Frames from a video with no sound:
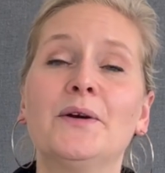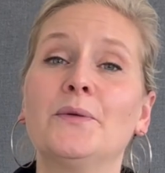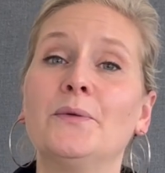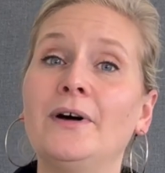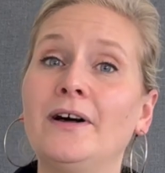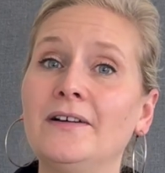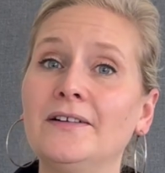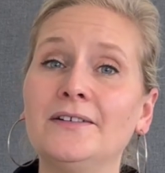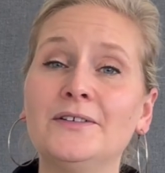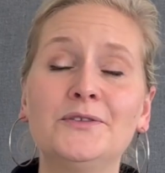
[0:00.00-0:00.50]

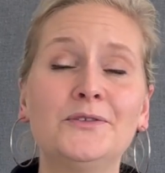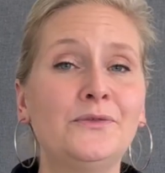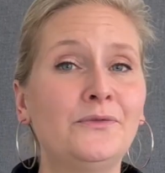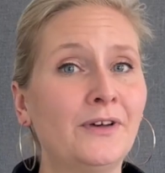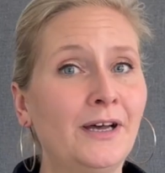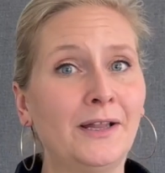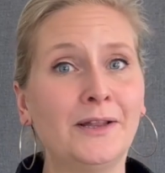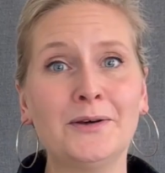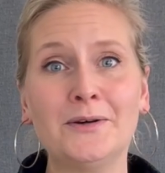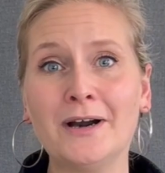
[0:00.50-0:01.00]
Well,
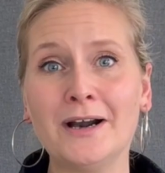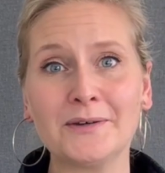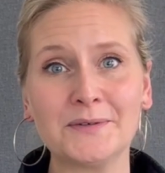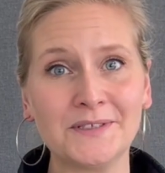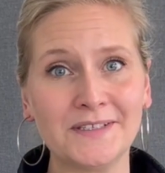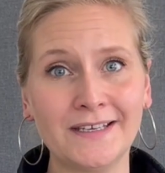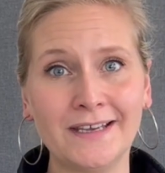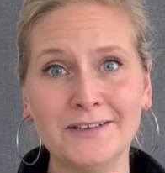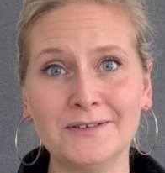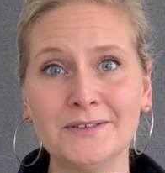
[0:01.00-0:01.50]
follow
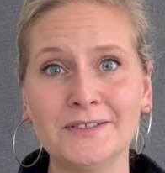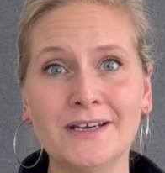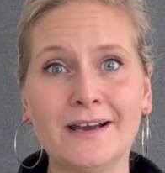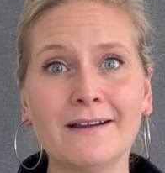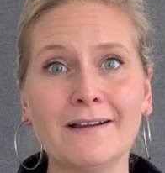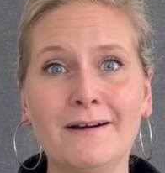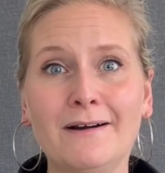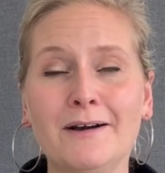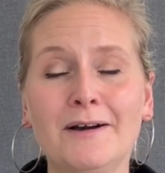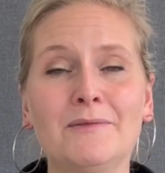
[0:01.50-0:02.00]

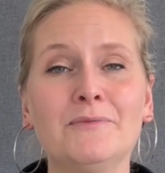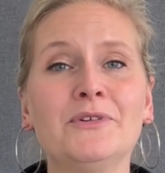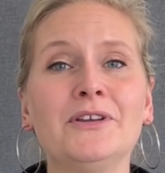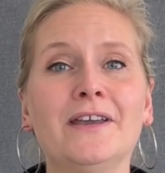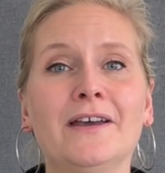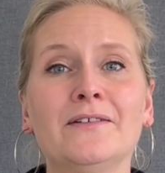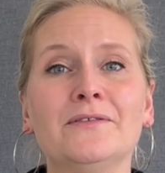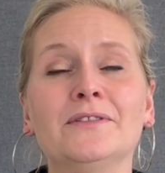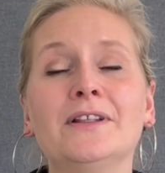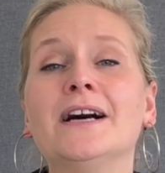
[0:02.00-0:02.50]
aquacycl.com. We
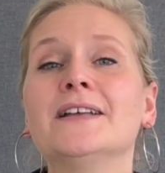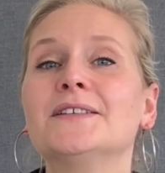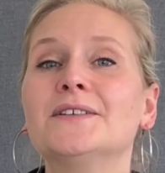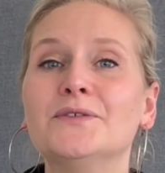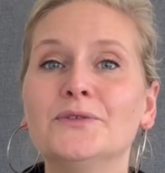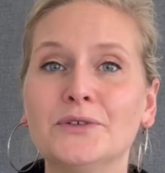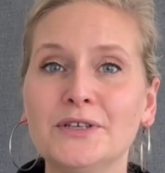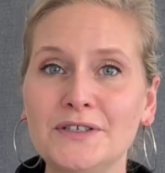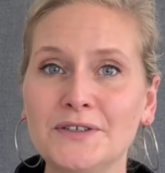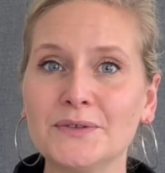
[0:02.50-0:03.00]
have lots
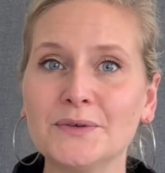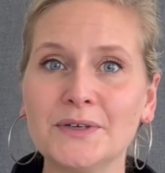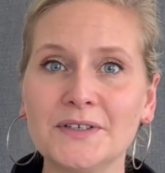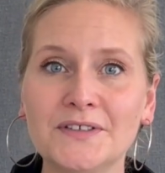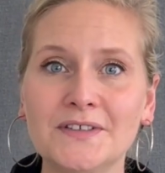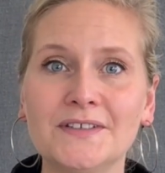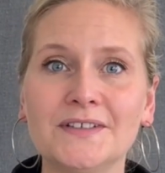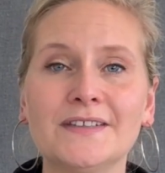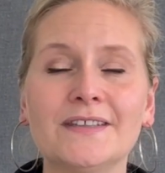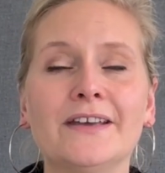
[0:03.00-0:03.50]
of
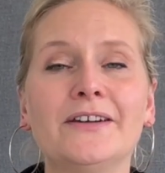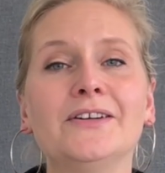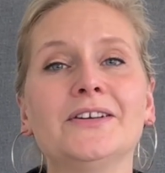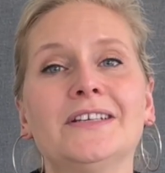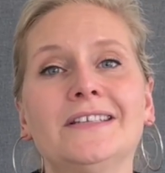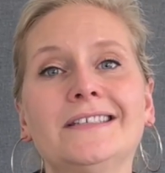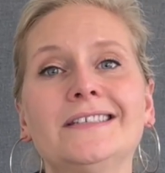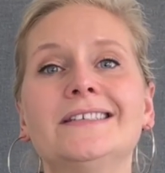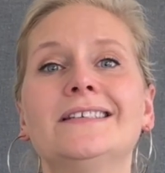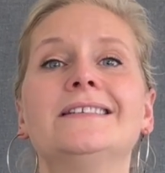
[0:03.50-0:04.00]
resources that are
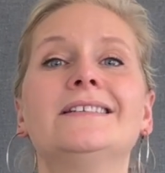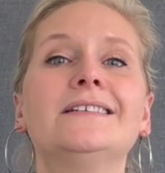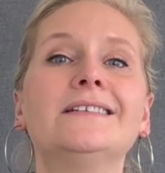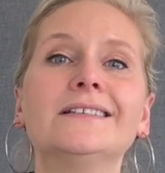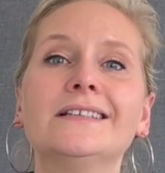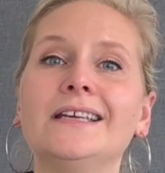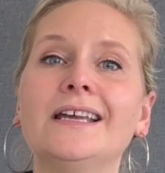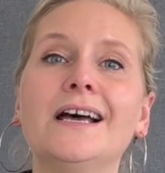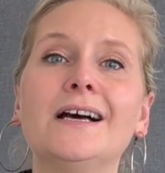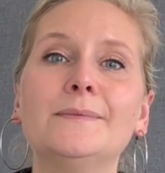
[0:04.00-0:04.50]

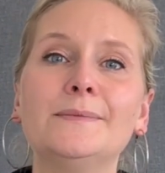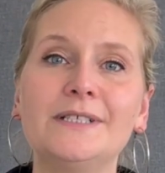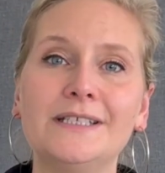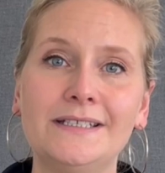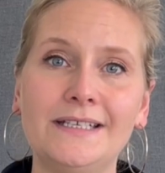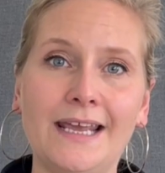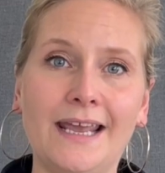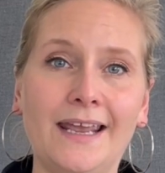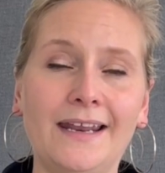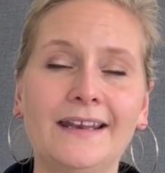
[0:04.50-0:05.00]
consistently up
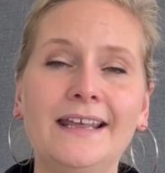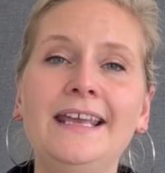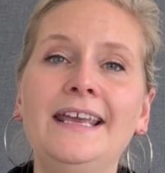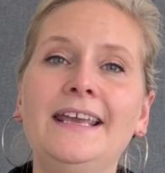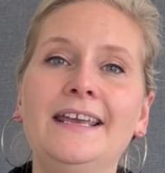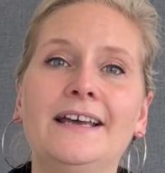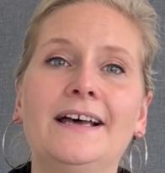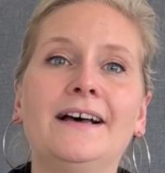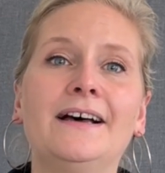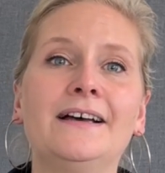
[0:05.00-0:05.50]
to date
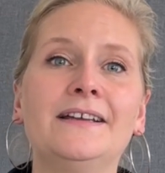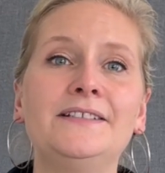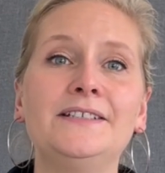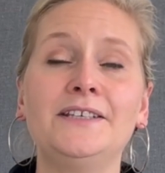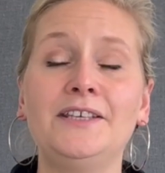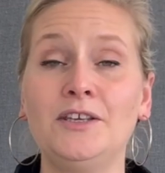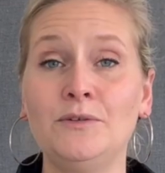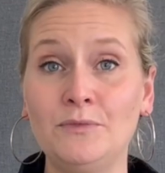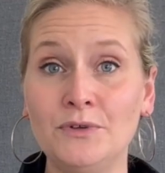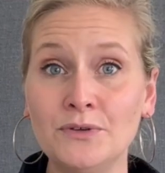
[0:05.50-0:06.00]

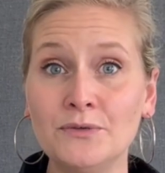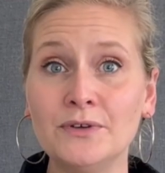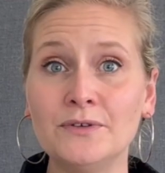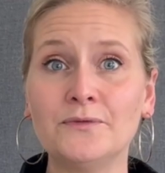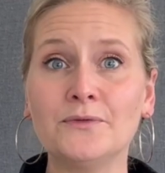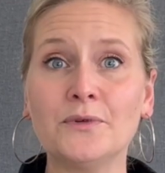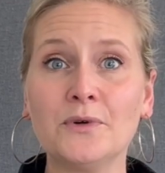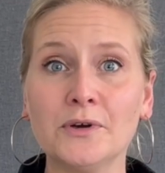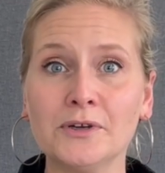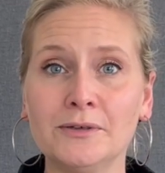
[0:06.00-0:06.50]
to keep you
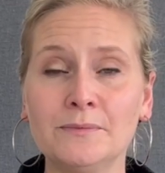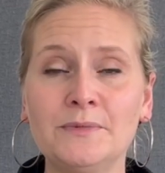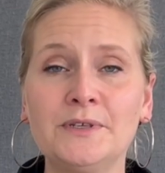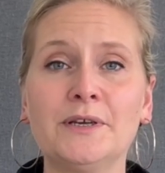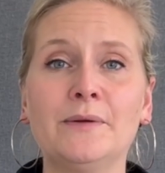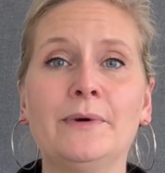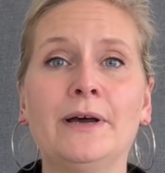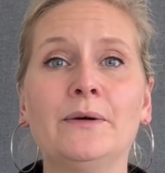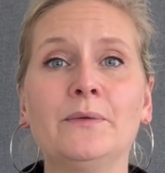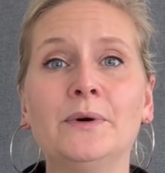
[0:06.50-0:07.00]
informed
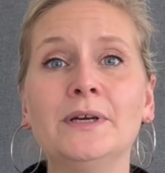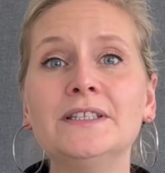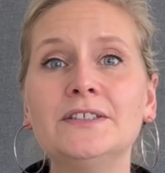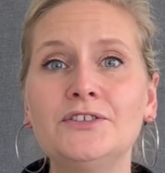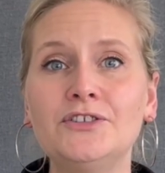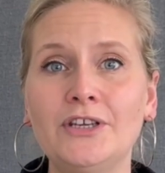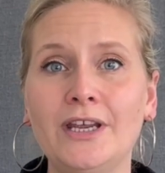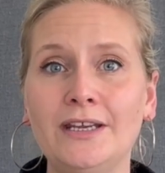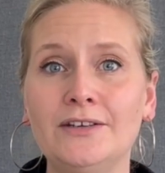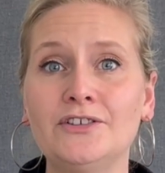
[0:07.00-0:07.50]
about
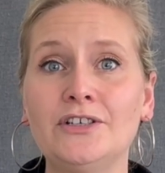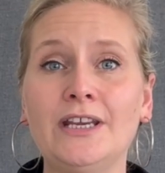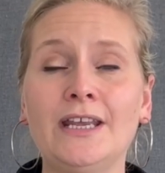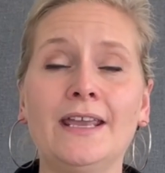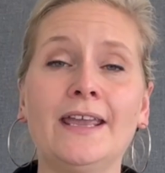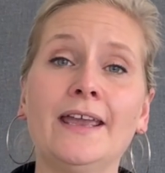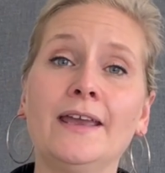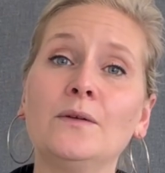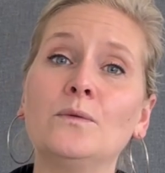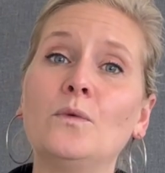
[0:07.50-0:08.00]
what's
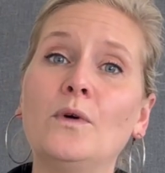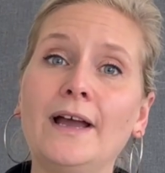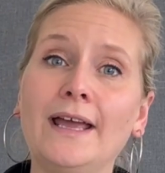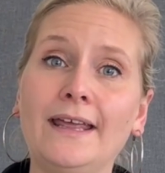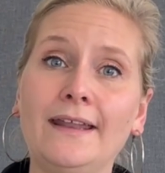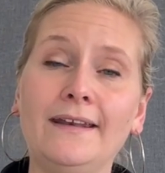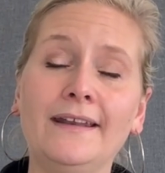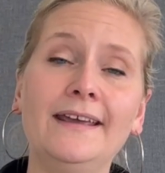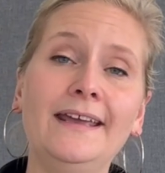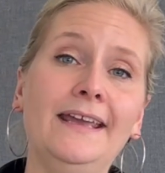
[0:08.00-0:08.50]
changing and
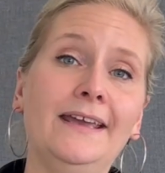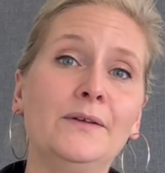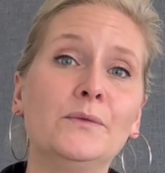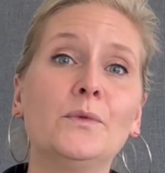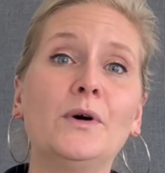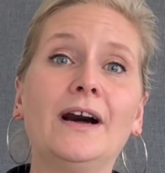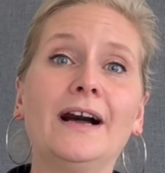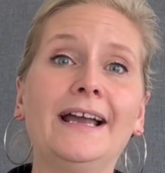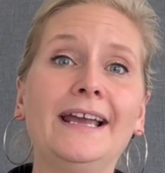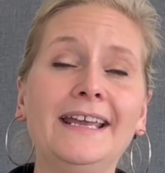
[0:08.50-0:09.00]
when
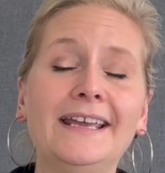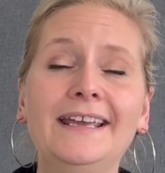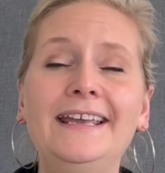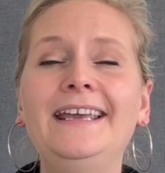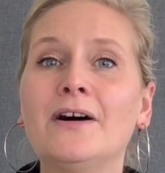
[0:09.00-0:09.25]
and why.